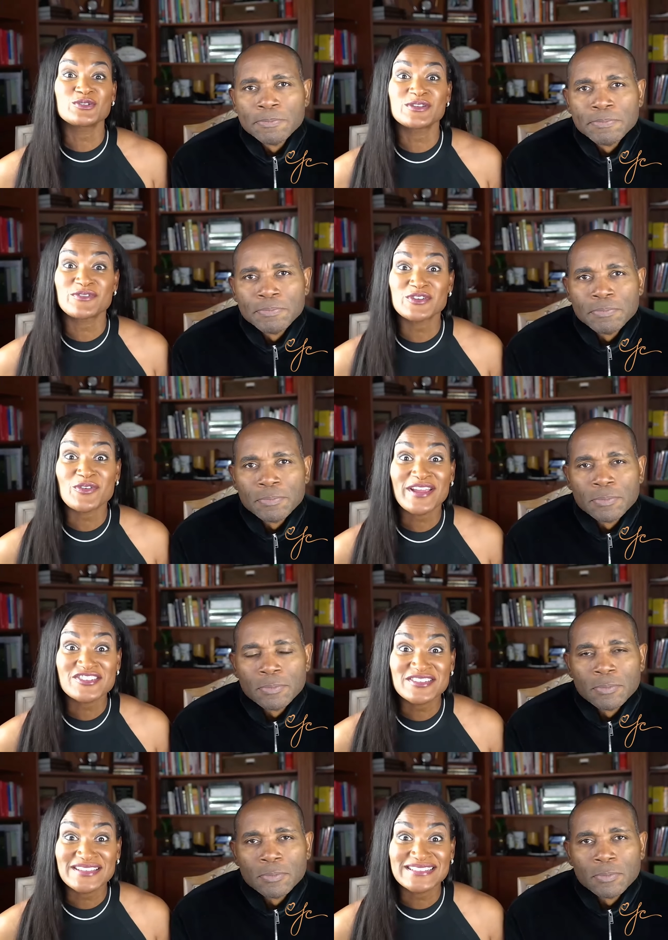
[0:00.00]
Speaker 1: in two different
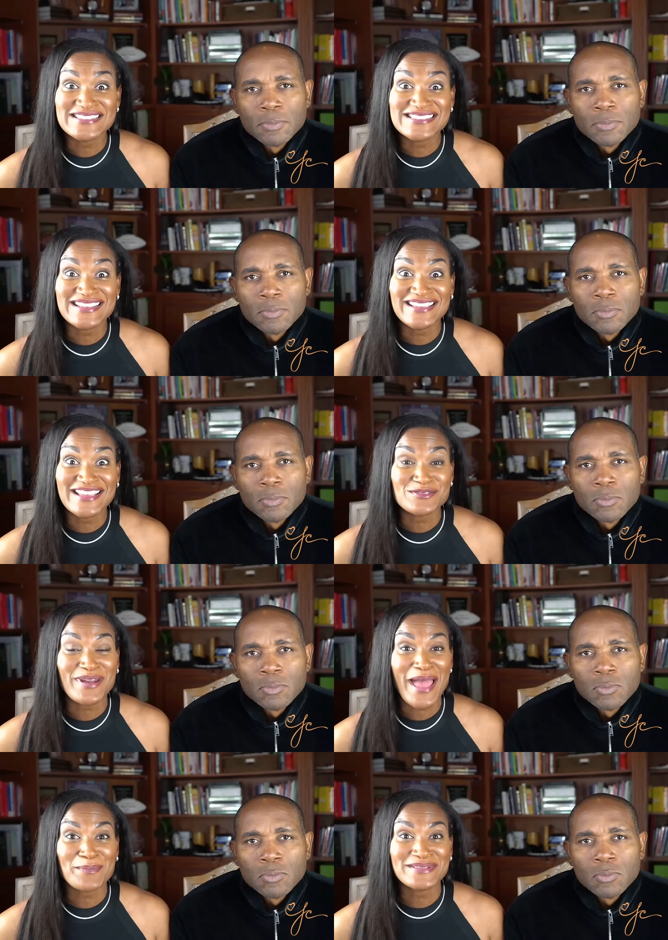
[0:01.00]
directions, guess
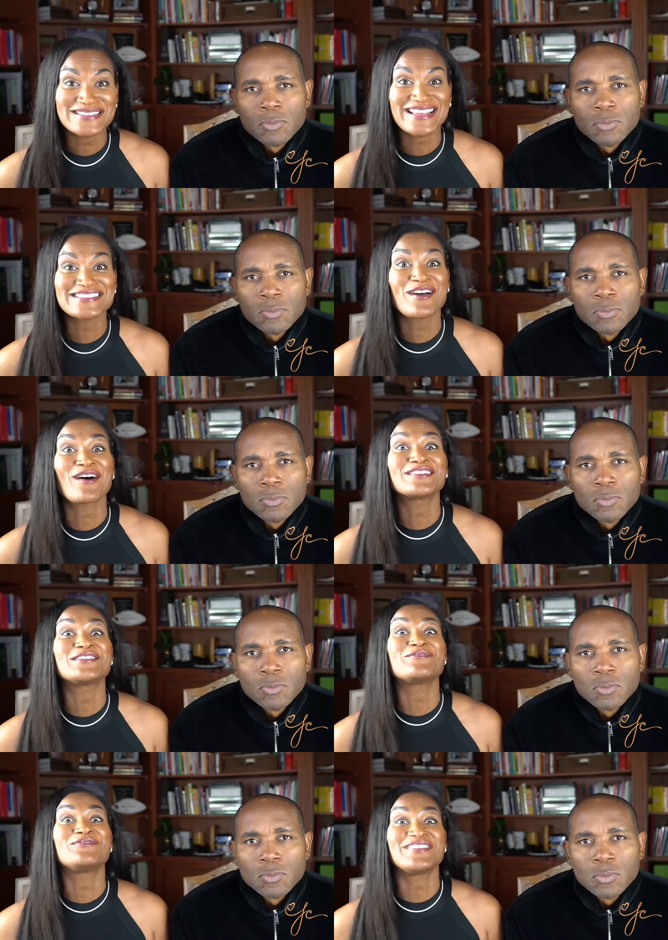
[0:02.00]
what happens? That's
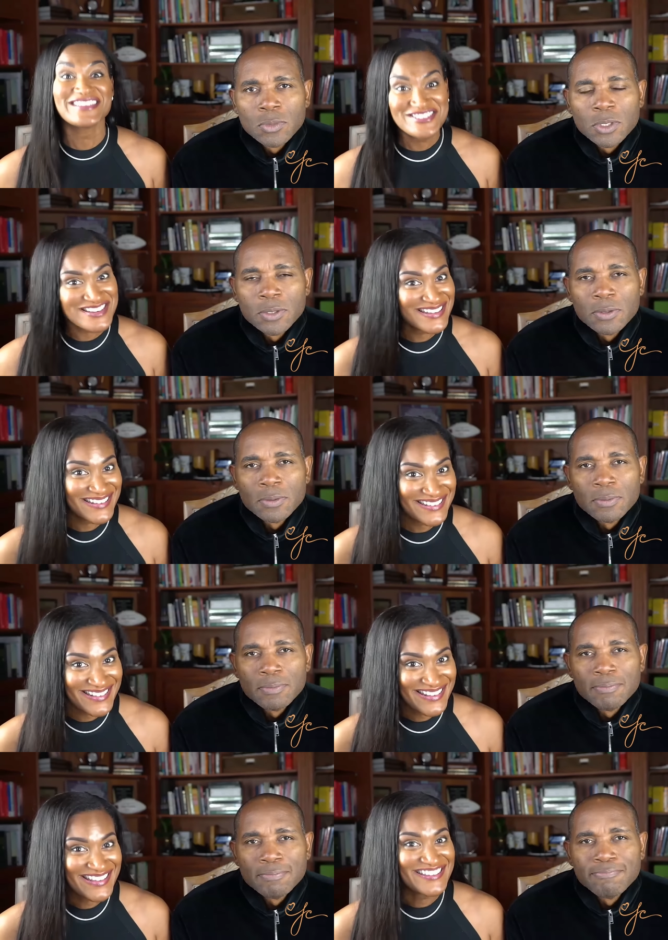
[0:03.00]
called division.
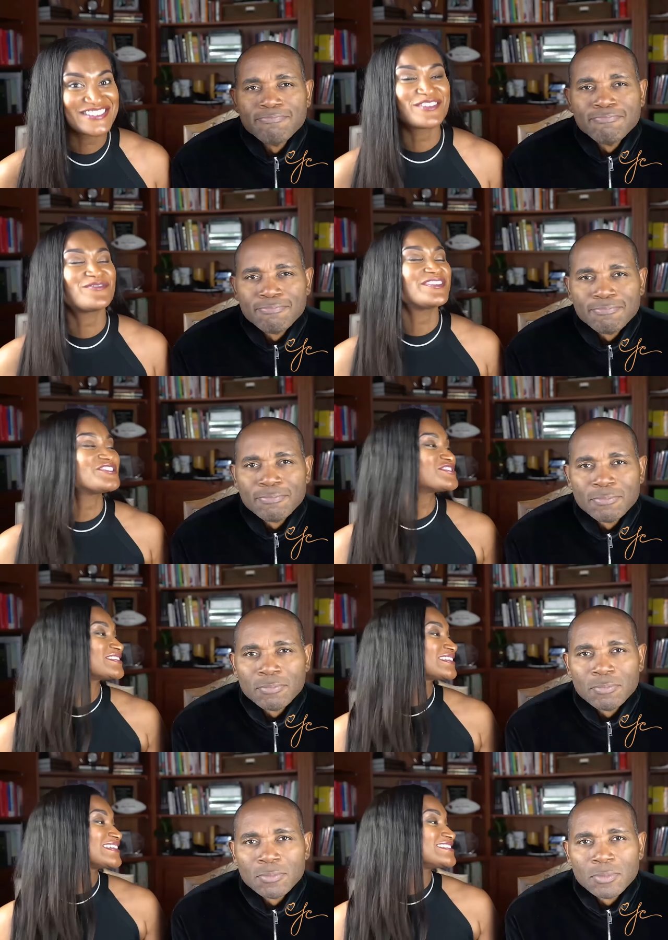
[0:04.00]

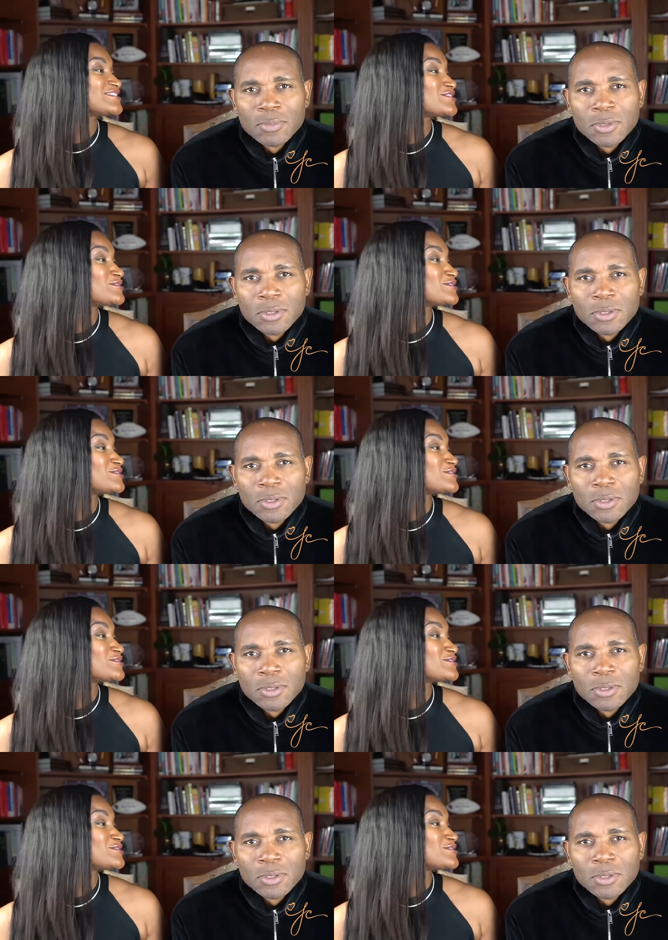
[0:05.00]
Division leads